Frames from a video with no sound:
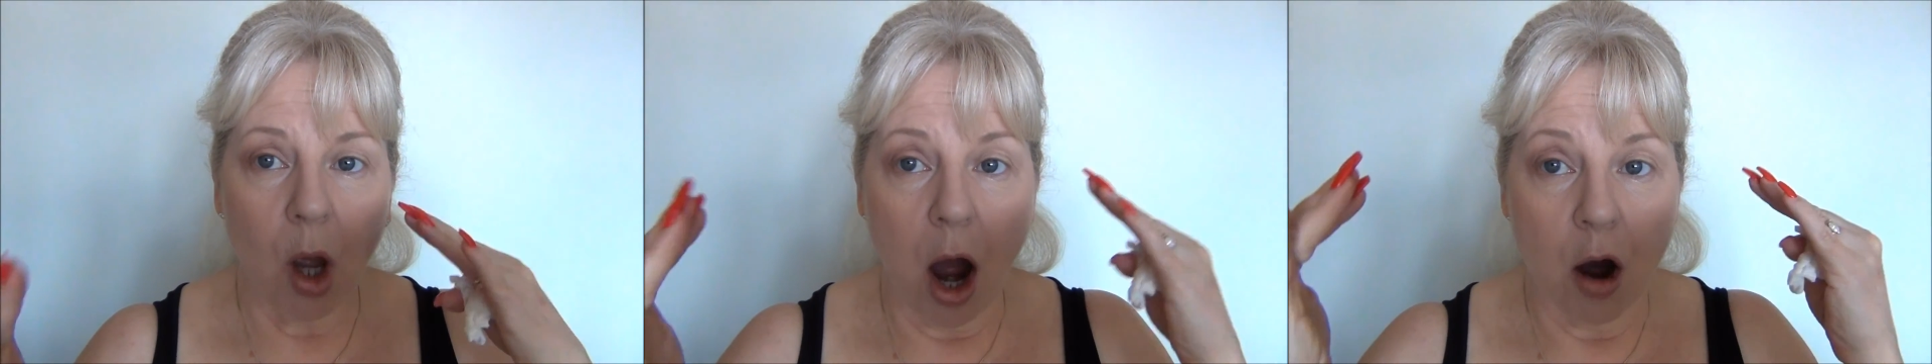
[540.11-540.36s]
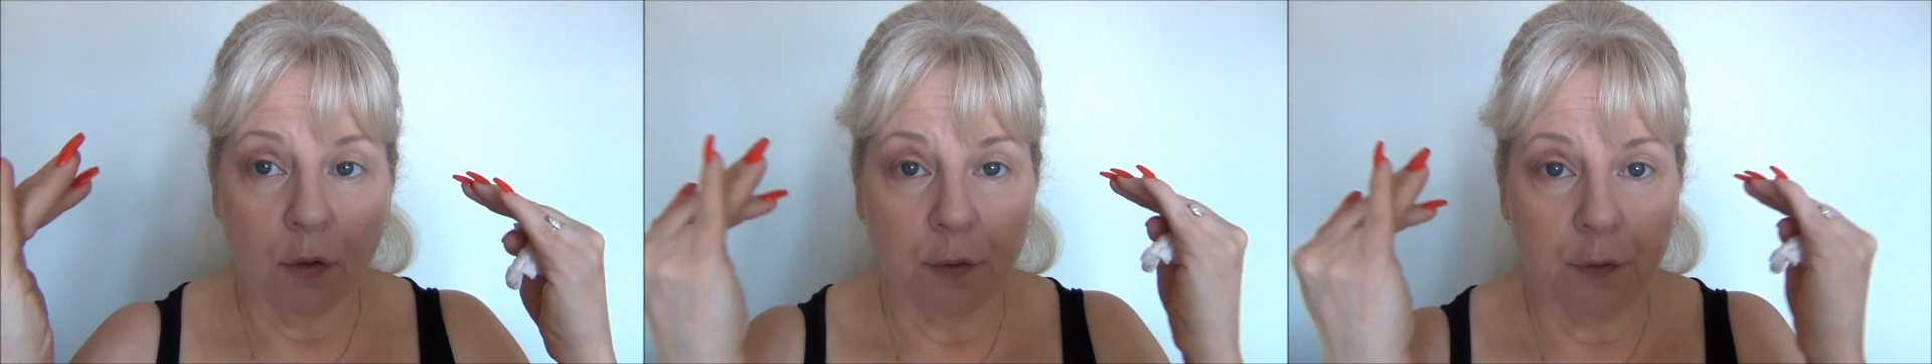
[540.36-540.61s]

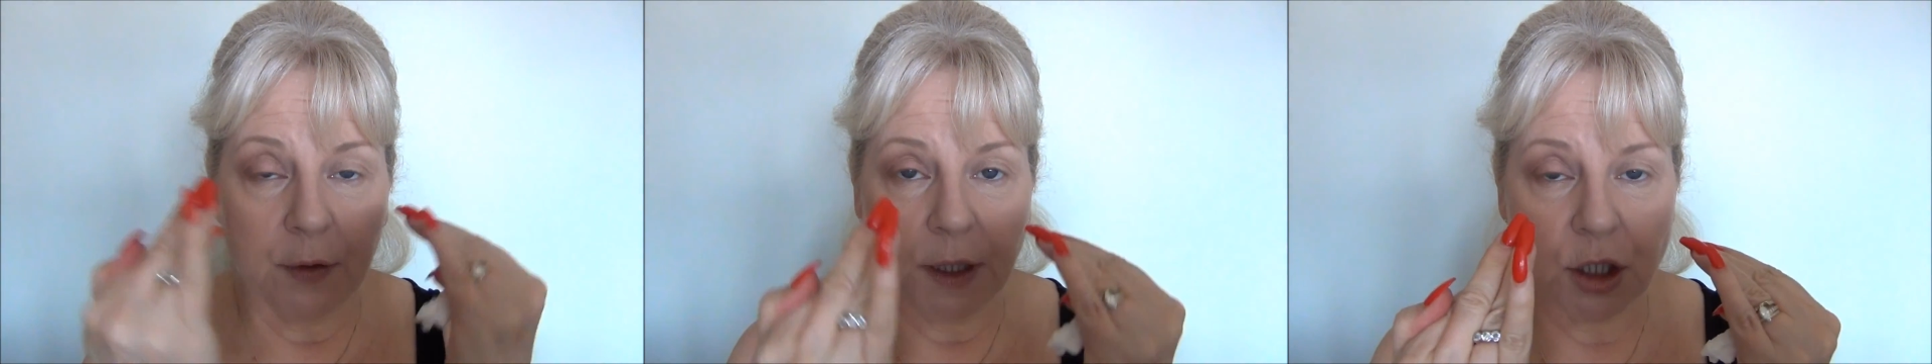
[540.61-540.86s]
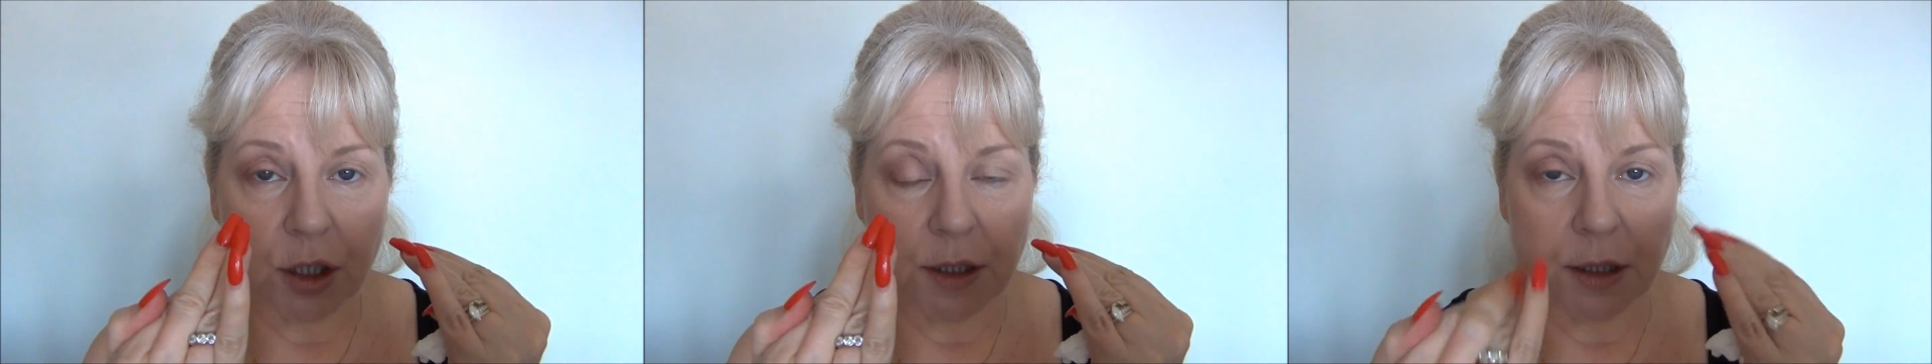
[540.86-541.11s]
I'll
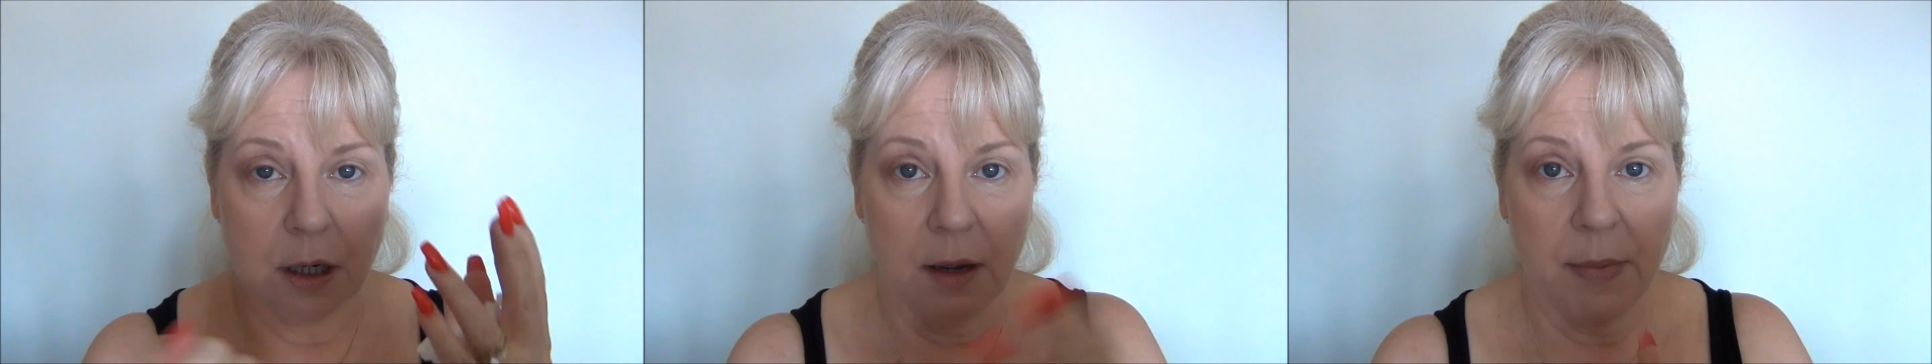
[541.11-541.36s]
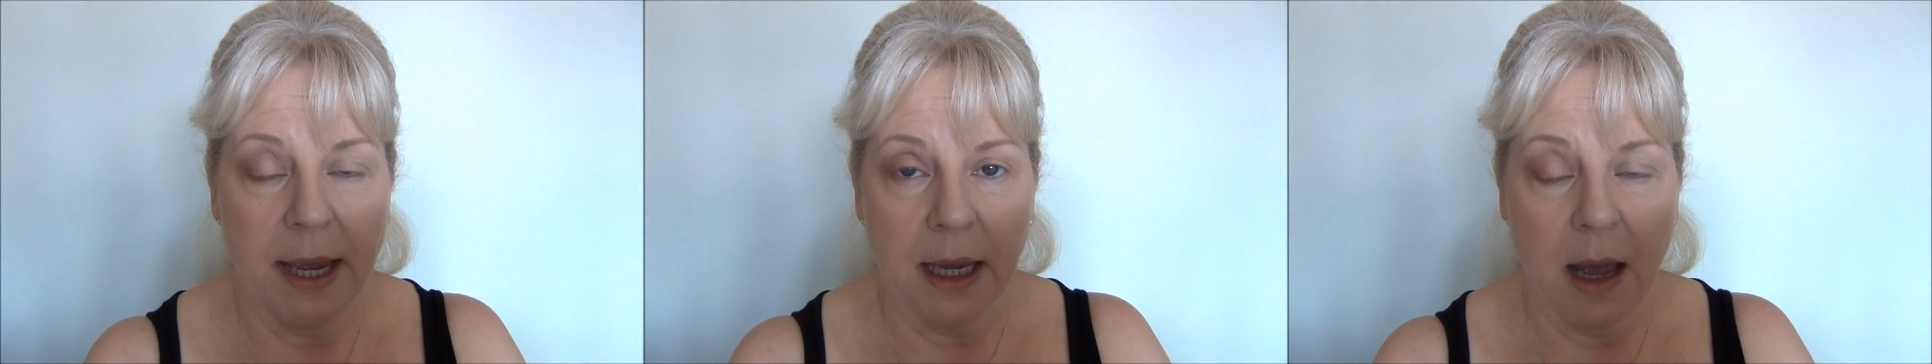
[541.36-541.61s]
finish this eye
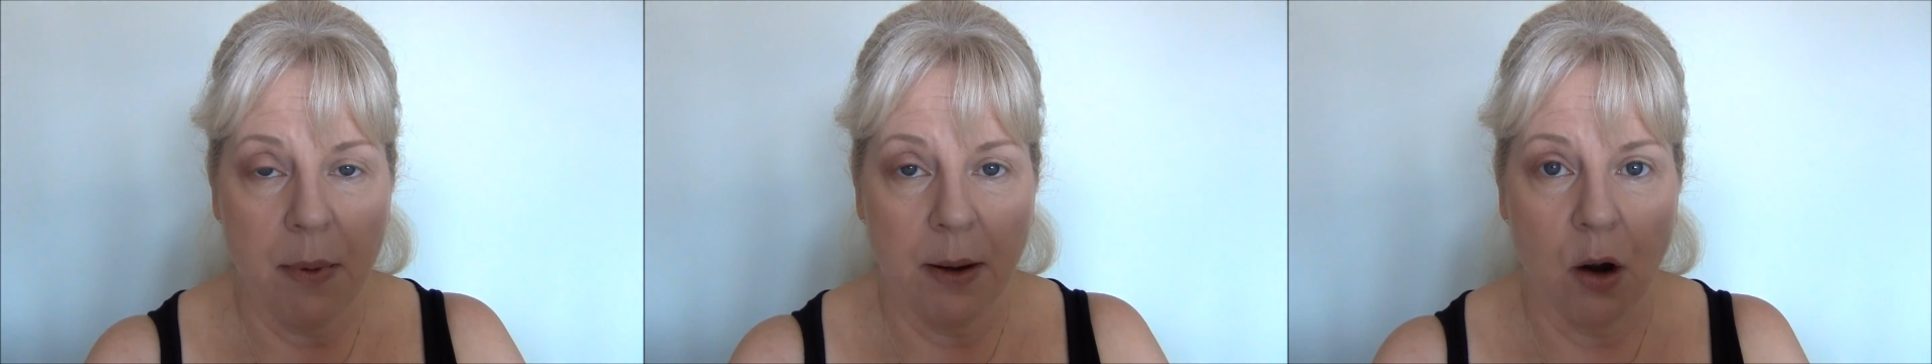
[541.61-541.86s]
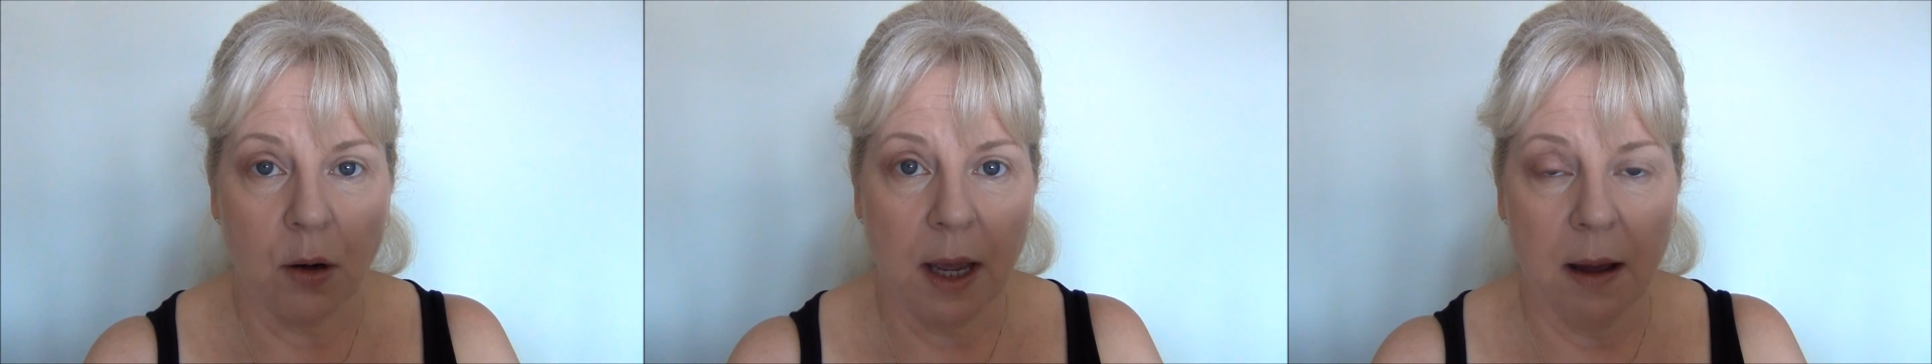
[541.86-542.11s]
makeup
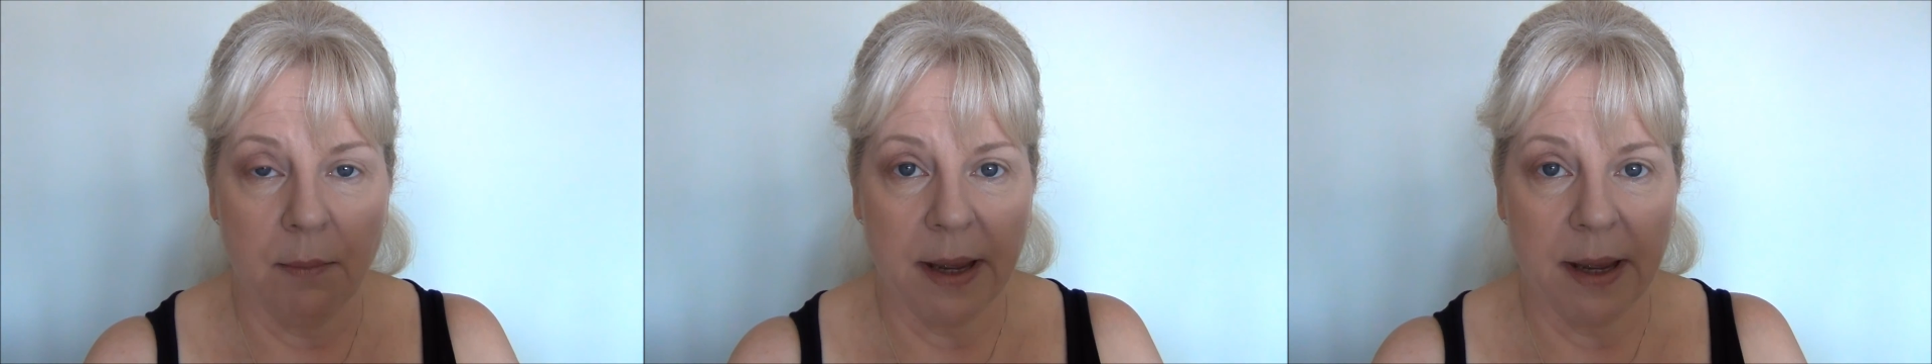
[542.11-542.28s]
and I'll come